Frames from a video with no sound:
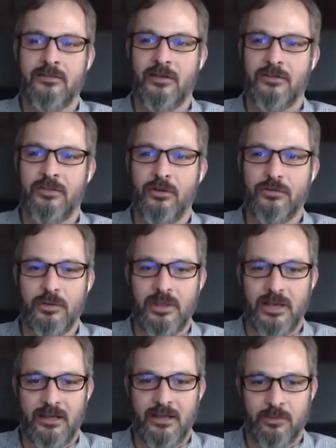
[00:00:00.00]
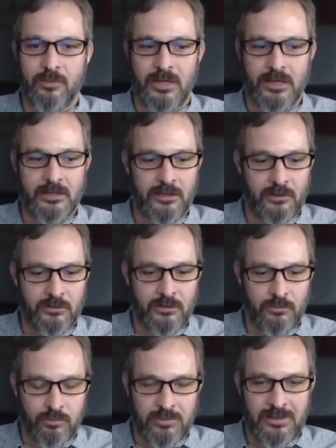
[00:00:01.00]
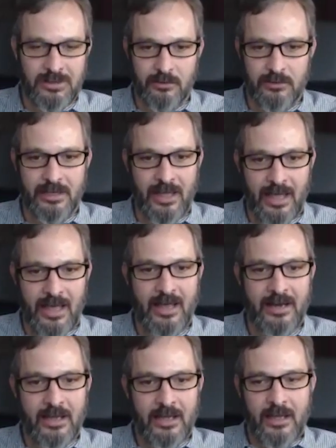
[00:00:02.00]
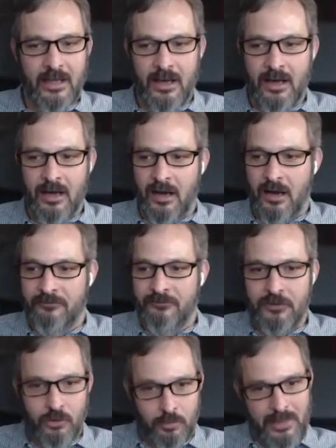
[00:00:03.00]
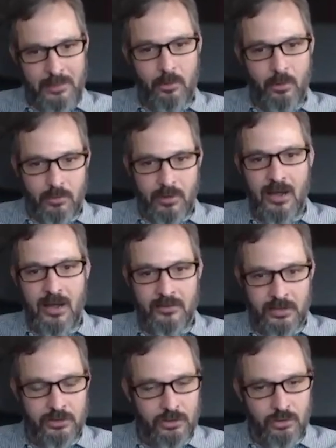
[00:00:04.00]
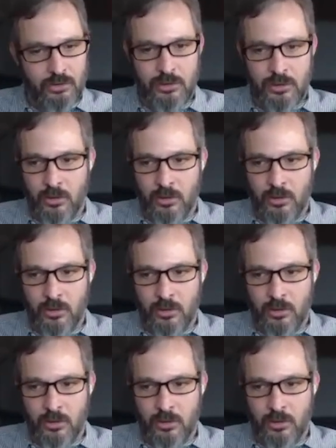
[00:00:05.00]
So those are the days when, you literally had a few people around that knew,